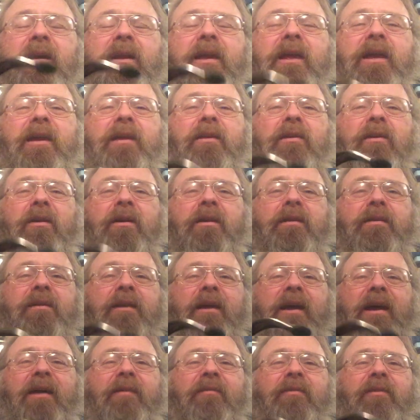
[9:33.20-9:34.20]
a kid on
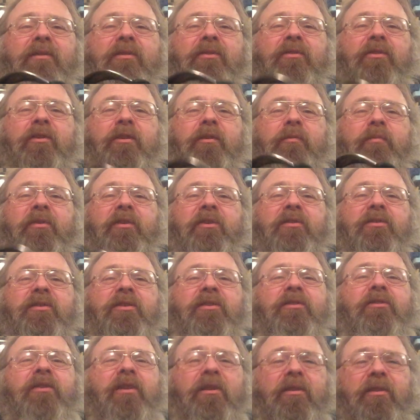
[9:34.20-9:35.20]
to have a
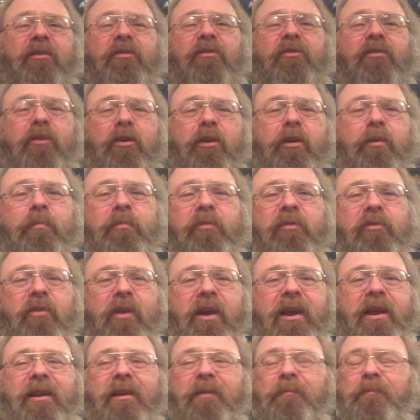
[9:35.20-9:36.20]
circumcision? It's called a
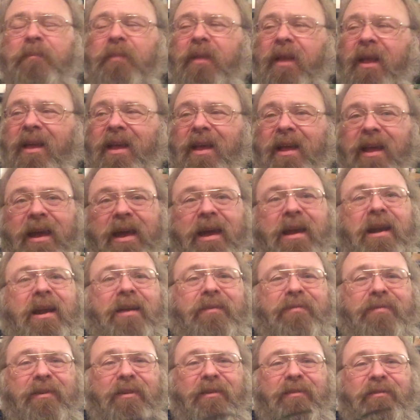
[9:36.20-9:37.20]
circumstraint. And
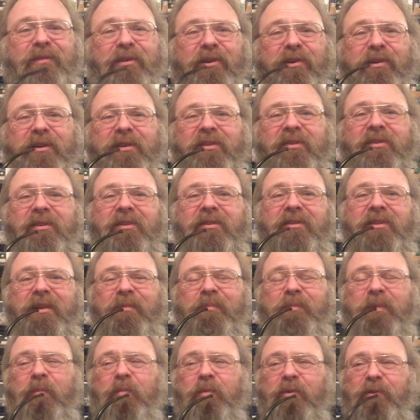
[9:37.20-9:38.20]
I felt very
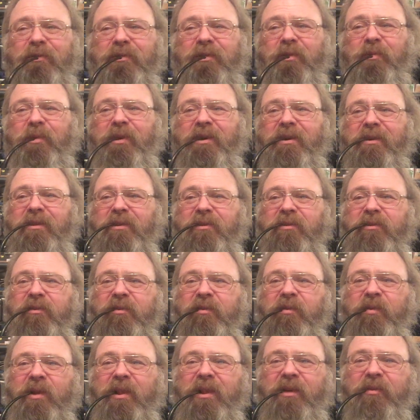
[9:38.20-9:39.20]
susceptible to one of
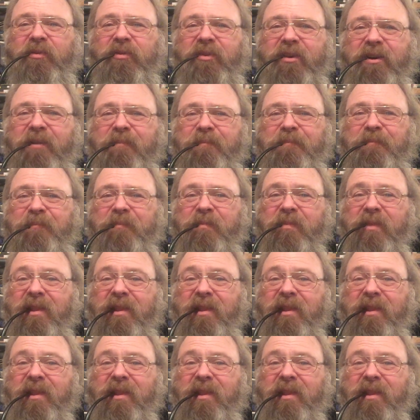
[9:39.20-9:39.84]
those while I was there.